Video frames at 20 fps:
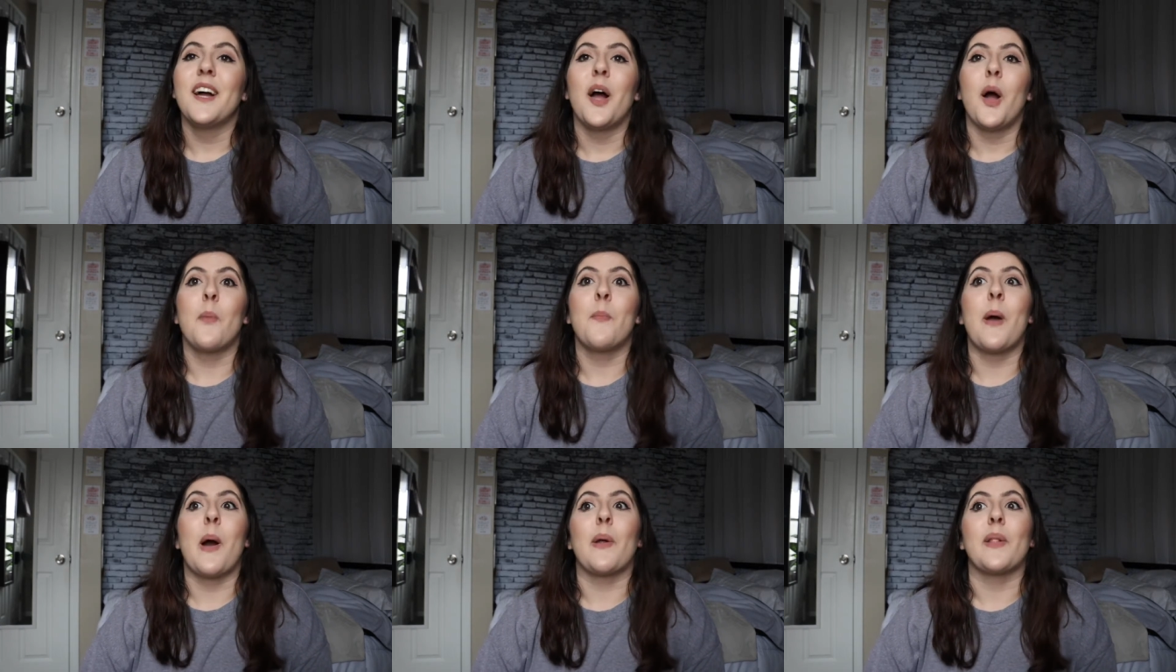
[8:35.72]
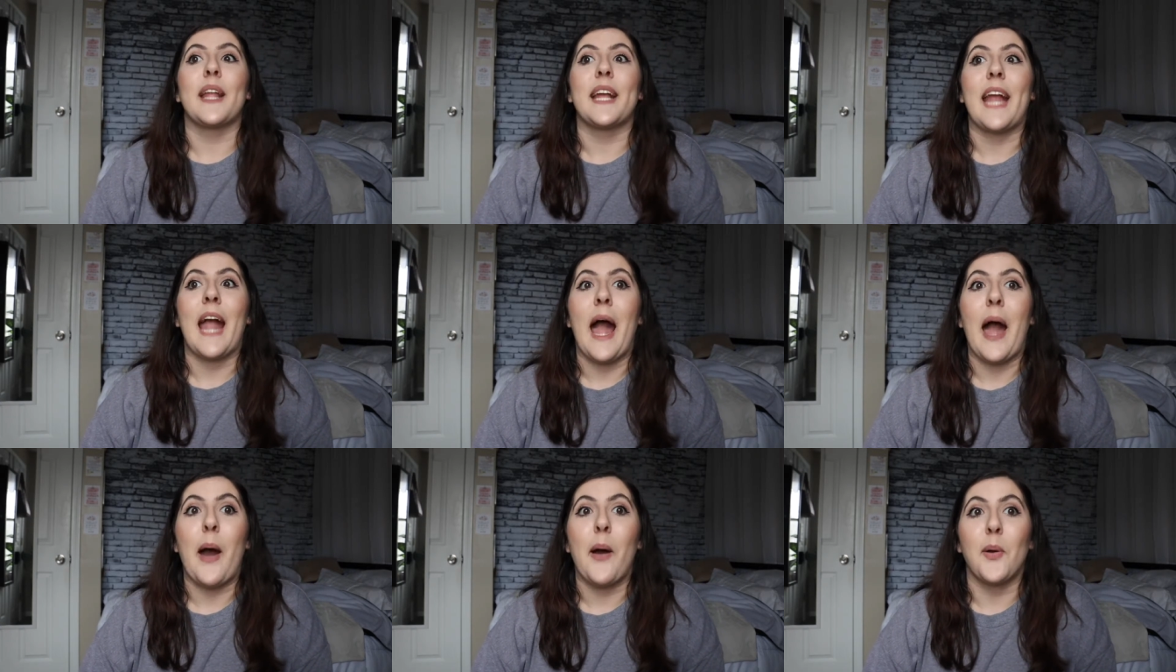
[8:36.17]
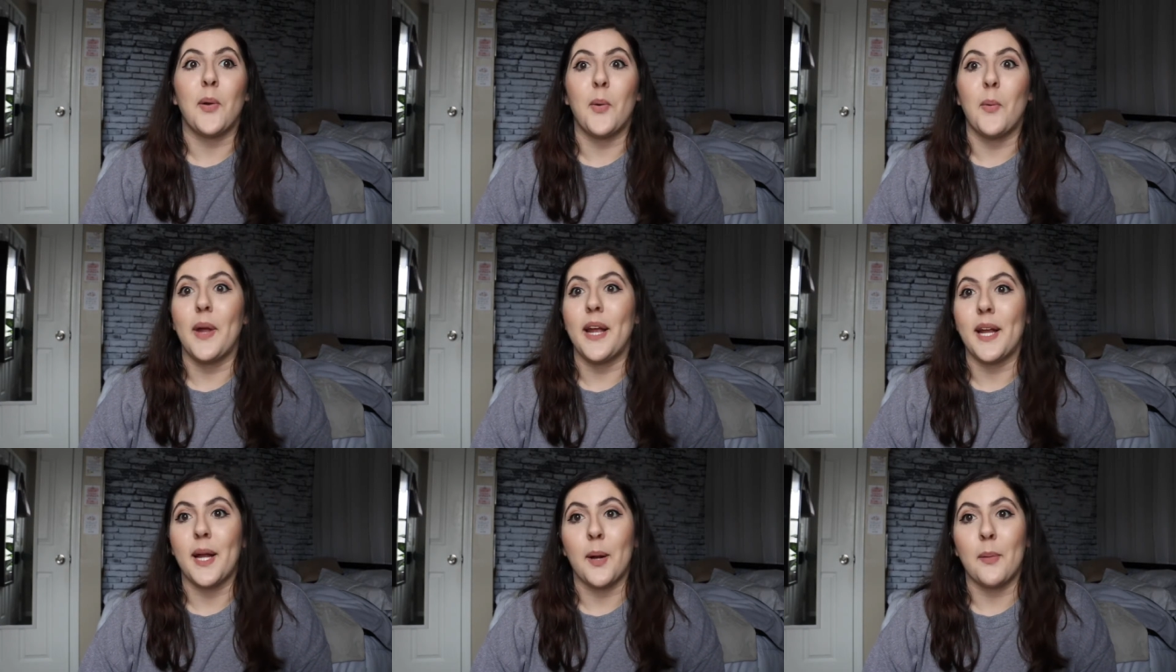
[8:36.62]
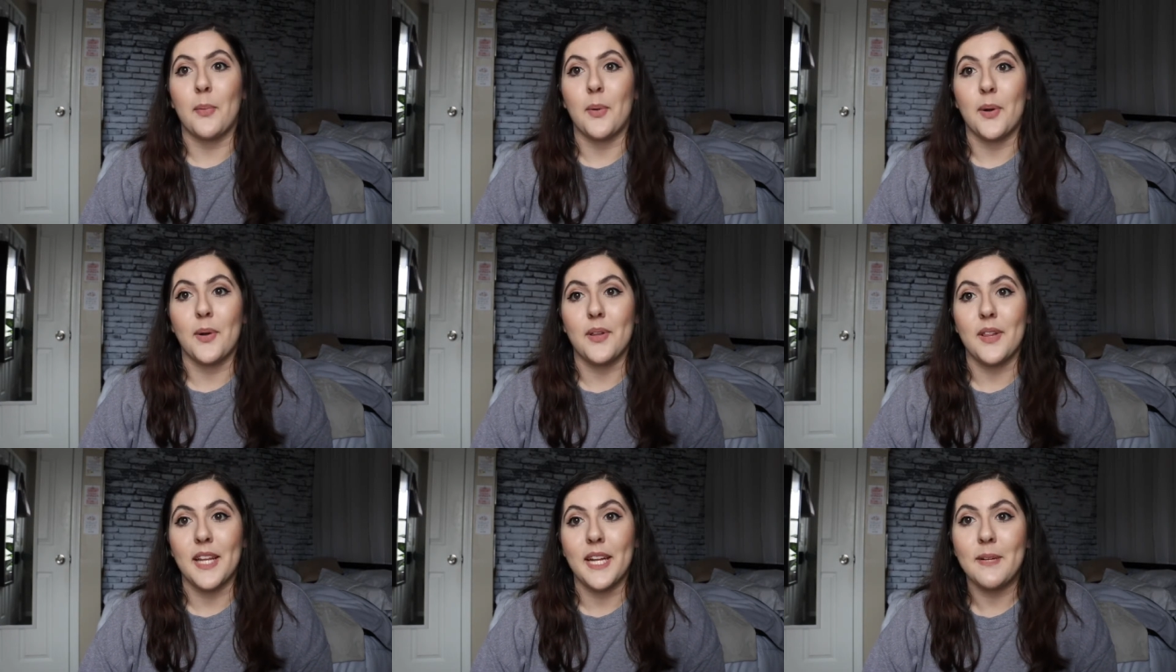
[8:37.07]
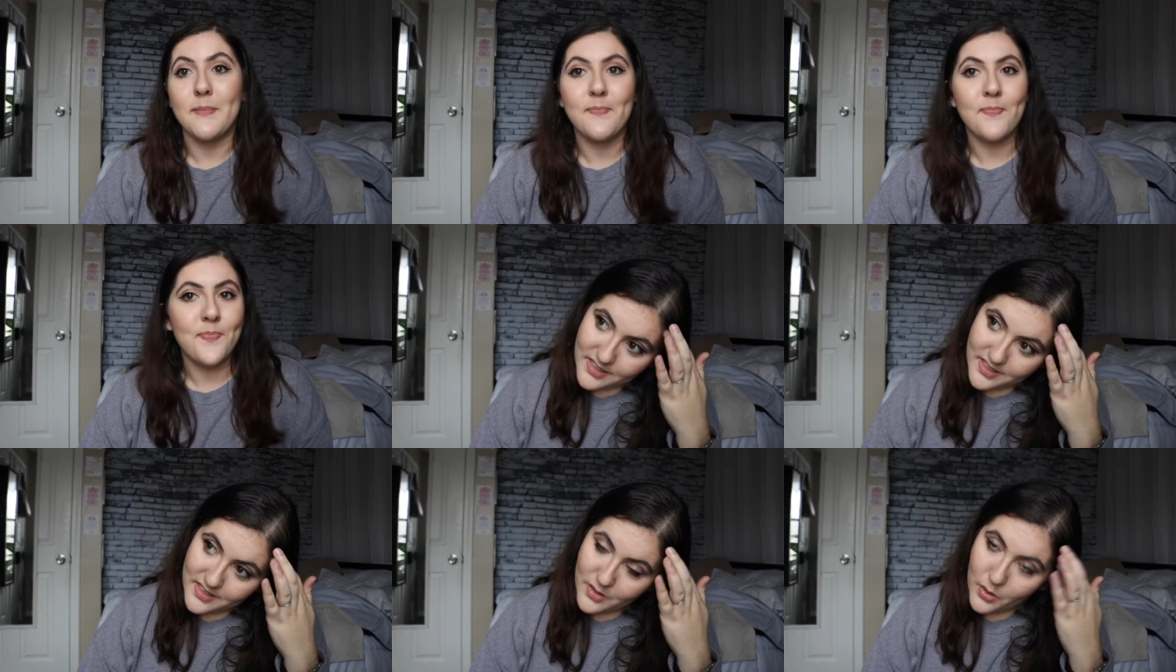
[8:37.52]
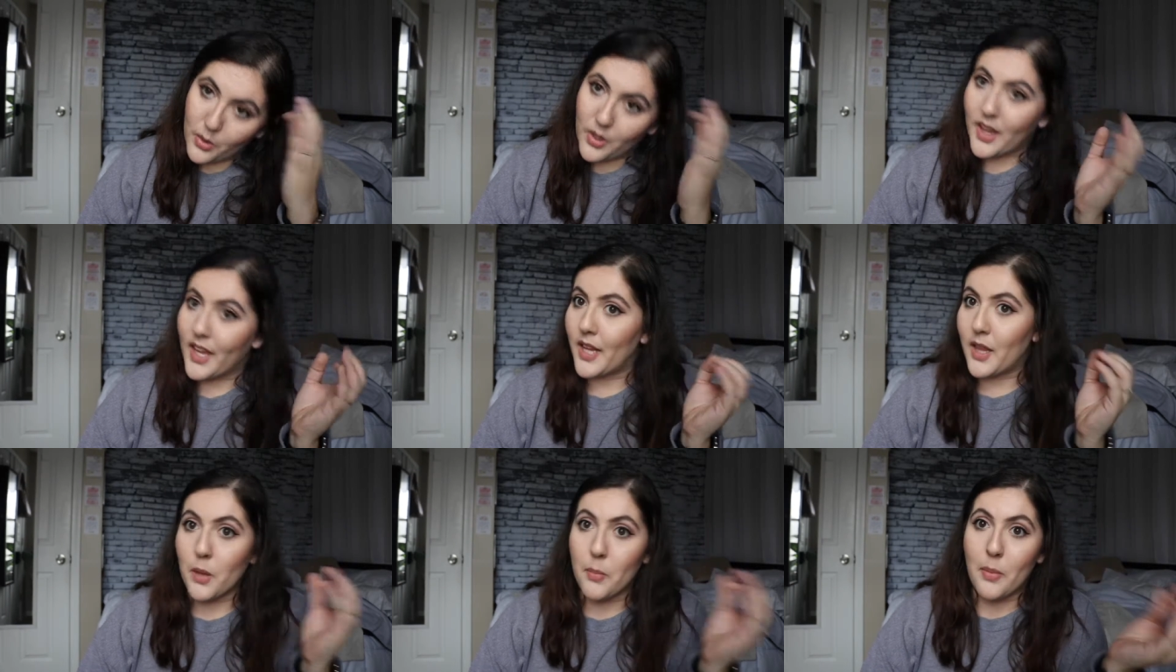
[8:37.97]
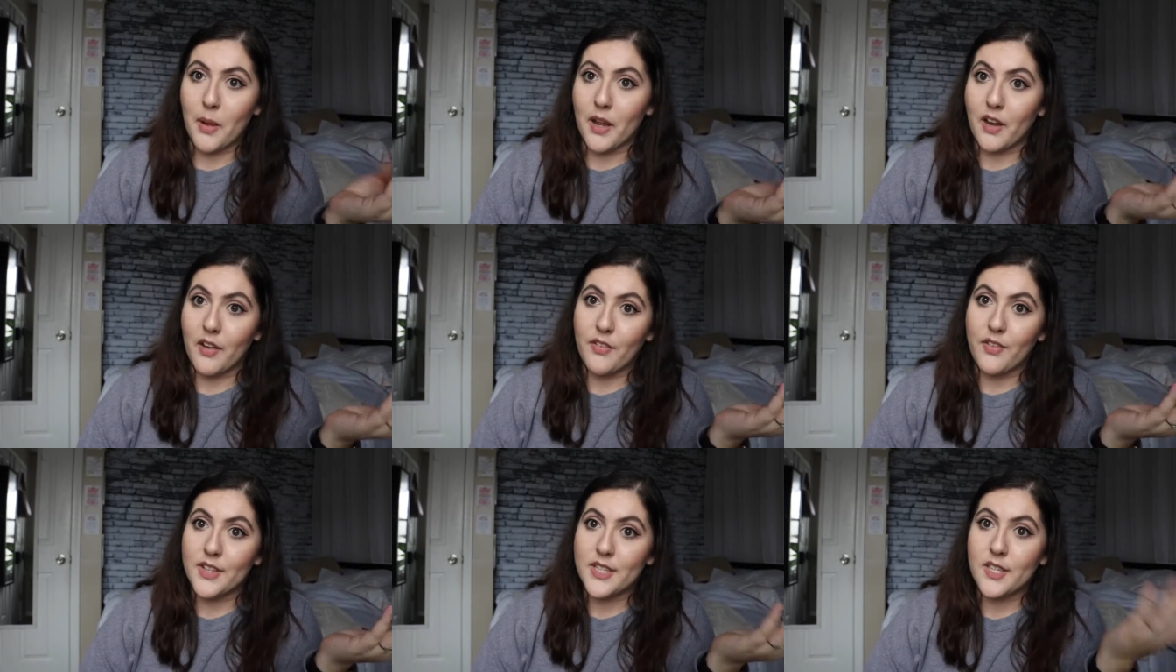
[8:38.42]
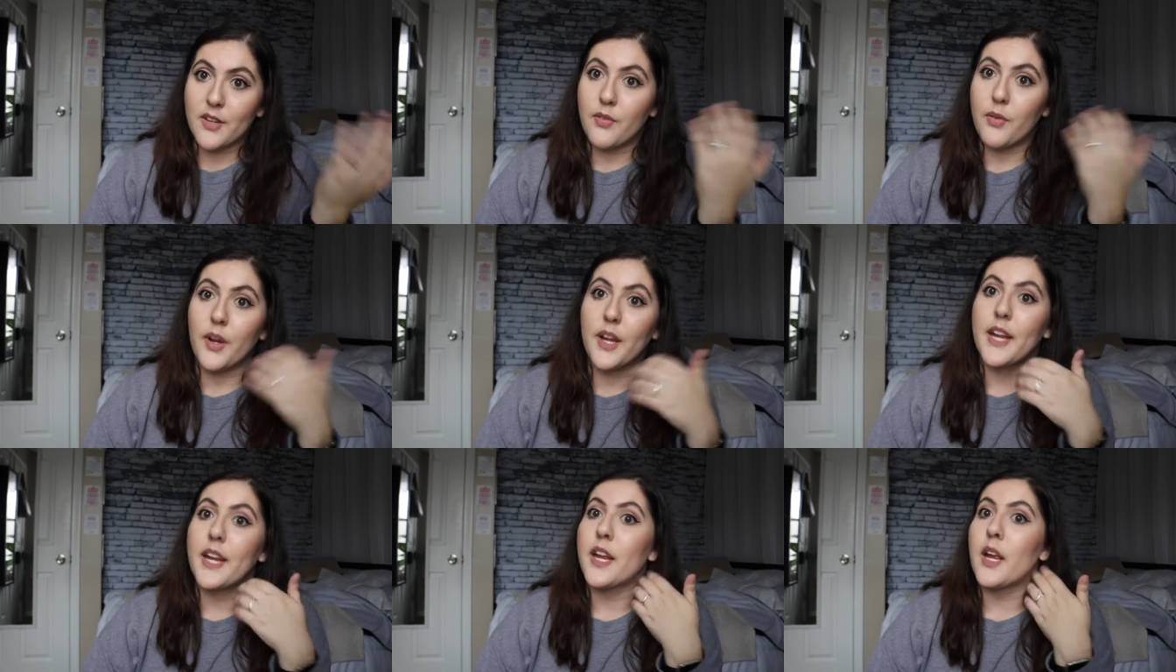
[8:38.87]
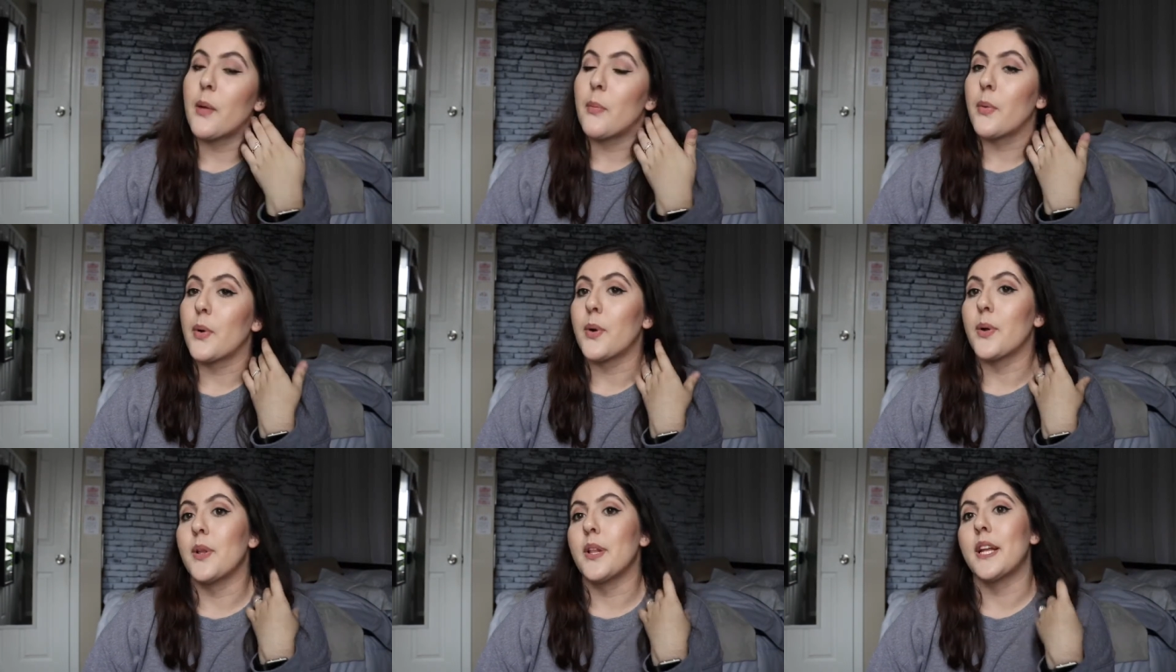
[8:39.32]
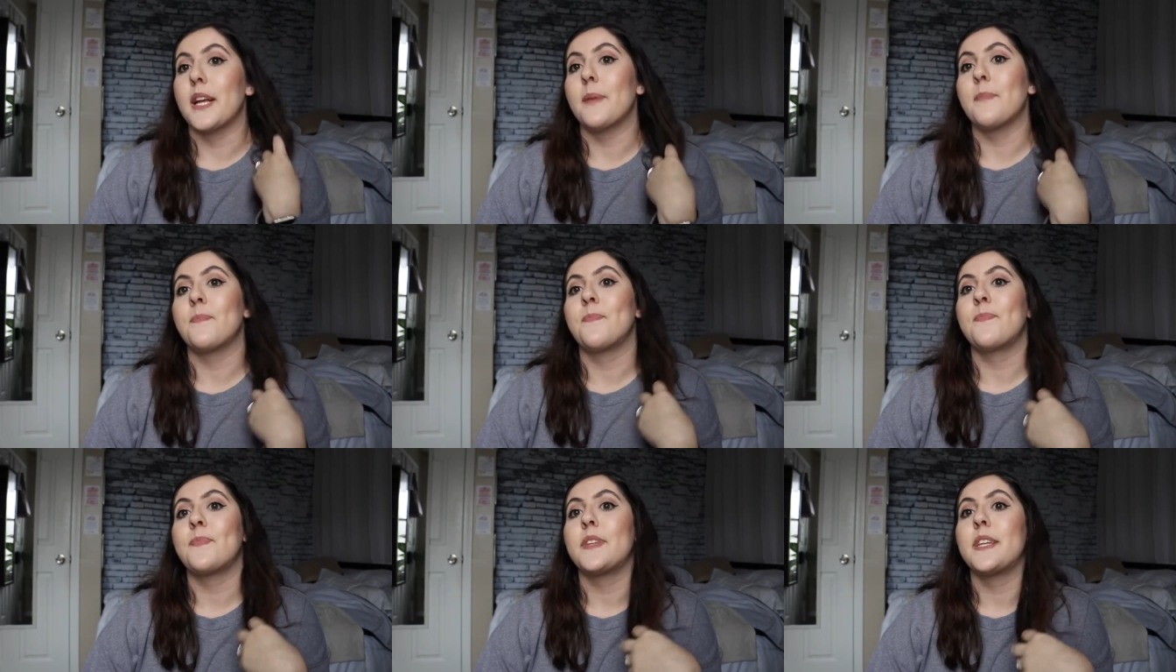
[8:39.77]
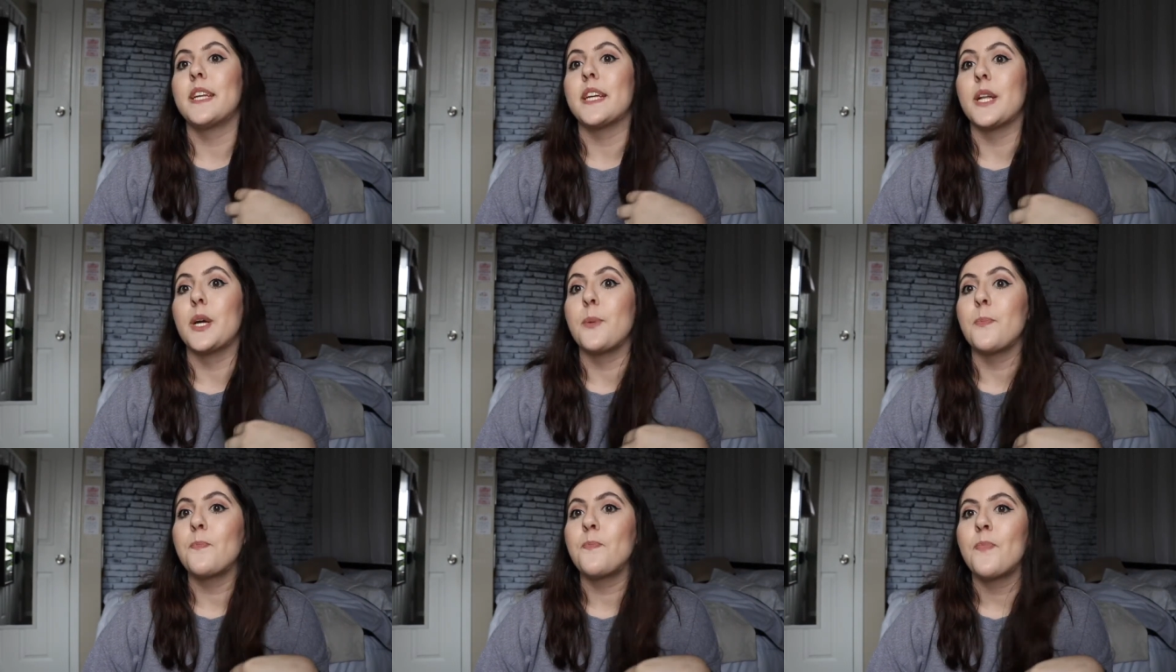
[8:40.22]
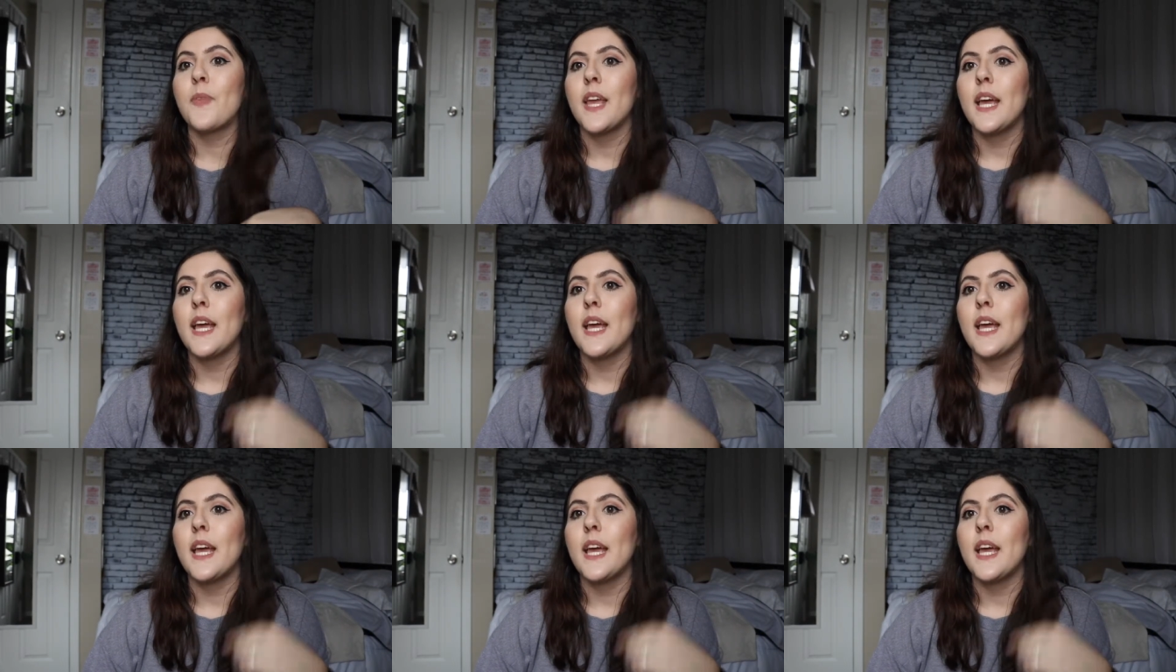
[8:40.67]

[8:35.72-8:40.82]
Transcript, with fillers: about like how to wake up early or like the benefits of waking up early, you know?